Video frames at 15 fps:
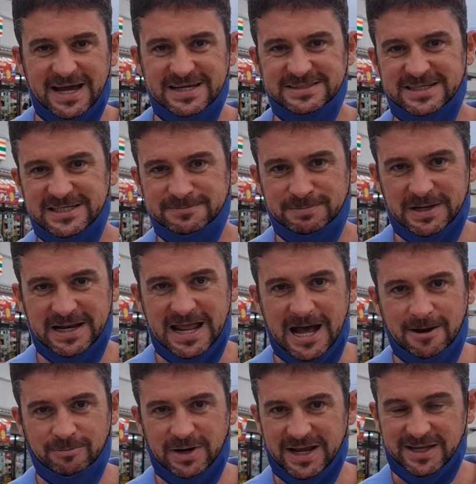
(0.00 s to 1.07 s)
case there's been an
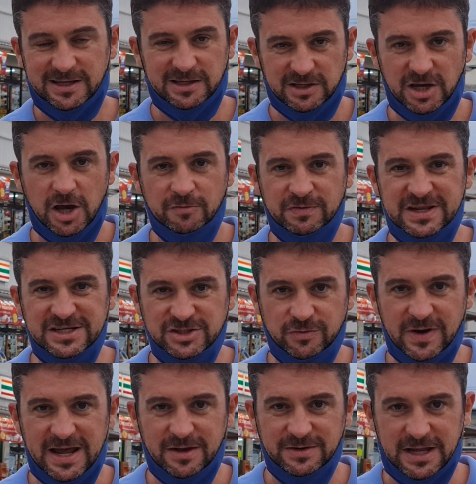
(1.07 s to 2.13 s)
outbreak. And COVID is
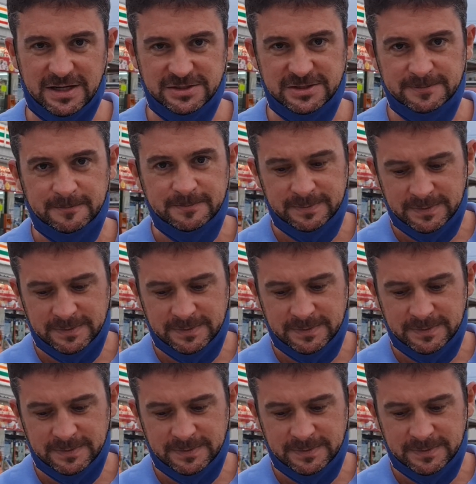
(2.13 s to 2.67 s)
around us.